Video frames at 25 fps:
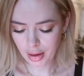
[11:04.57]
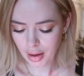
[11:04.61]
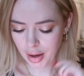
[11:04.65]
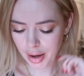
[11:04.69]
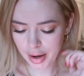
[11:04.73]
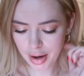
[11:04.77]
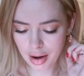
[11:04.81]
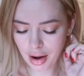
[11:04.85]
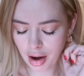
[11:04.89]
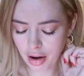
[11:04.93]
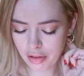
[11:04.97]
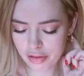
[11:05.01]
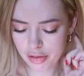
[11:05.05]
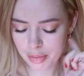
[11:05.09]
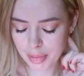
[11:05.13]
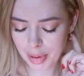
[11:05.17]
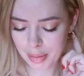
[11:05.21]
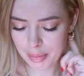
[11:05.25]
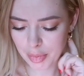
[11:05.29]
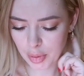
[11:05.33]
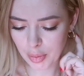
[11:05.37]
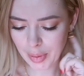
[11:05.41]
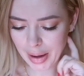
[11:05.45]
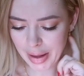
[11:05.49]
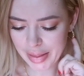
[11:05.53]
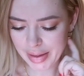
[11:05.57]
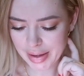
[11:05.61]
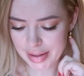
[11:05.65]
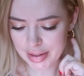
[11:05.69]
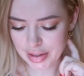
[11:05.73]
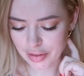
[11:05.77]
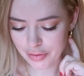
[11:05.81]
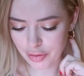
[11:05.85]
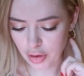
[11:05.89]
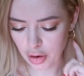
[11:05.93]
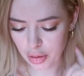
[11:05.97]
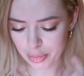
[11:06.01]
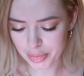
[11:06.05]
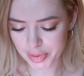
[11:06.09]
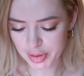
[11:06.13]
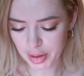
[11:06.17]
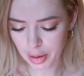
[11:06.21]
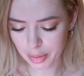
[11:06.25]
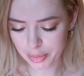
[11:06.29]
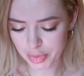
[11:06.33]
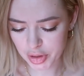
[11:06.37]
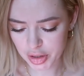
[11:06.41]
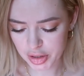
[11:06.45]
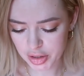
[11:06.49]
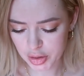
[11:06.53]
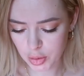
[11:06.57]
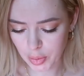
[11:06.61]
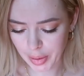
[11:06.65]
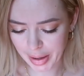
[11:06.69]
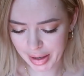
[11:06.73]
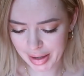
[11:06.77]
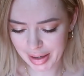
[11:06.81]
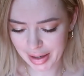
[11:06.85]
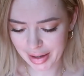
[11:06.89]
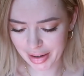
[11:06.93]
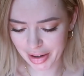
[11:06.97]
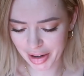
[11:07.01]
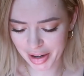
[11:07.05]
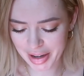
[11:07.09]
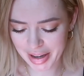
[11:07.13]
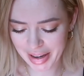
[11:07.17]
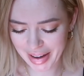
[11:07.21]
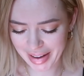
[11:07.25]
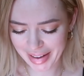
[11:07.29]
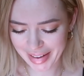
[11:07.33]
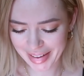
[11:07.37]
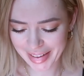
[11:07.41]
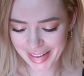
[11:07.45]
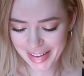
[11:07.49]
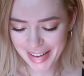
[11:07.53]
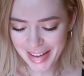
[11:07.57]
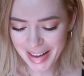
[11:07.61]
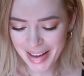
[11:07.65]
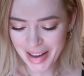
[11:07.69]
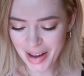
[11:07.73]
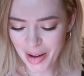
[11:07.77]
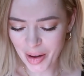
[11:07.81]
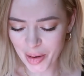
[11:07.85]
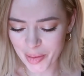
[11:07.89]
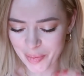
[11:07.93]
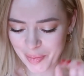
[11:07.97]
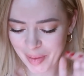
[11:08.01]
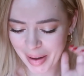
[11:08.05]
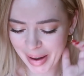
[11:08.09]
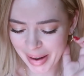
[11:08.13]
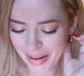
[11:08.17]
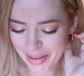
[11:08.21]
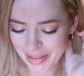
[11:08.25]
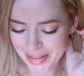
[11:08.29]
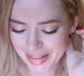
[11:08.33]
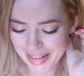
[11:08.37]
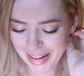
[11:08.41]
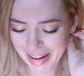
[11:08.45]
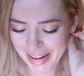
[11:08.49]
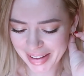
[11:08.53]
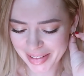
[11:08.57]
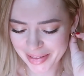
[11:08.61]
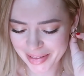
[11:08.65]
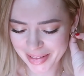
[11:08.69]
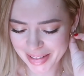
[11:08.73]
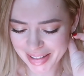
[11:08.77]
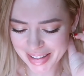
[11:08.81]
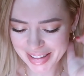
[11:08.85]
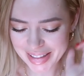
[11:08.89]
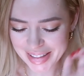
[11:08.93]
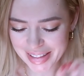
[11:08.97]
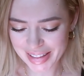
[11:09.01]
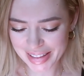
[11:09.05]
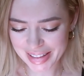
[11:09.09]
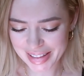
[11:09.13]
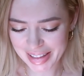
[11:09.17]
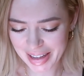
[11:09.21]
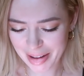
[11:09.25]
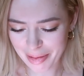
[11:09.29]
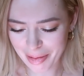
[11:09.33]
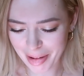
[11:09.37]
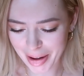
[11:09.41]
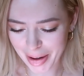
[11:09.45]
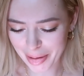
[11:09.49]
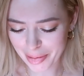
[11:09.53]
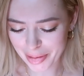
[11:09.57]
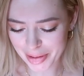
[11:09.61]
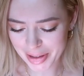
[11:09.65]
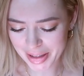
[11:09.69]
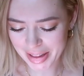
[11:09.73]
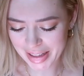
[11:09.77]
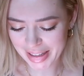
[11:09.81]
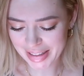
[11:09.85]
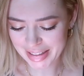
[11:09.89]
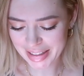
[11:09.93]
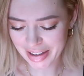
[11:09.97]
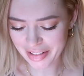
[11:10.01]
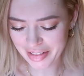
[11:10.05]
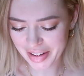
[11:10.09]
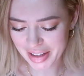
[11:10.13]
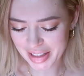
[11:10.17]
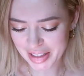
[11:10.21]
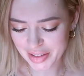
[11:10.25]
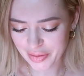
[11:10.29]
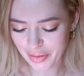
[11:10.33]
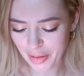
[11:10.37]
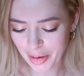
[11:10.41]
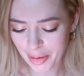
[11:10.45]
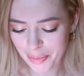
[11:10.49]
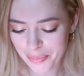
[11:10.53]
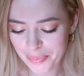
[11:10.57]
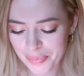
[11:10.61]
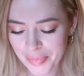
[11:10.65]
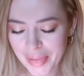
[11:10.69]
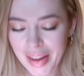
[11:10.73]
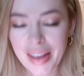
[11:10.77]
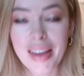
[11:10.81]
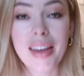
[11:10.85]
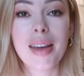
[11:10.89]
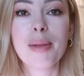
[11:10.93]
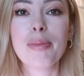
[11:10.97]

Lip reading: I can't remember where these are from, so I'm just quickly looking on my online orders to see where I ordered these earrings from.